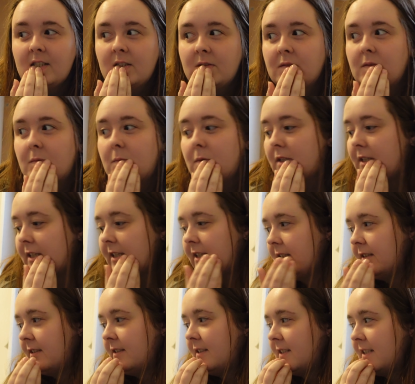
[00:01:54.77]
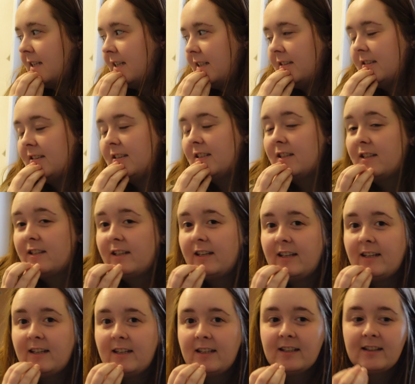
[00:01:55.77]
from what I can understand,
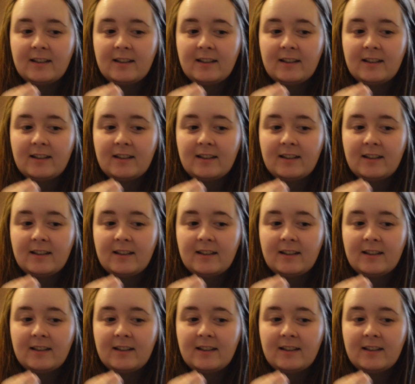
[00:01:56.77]
the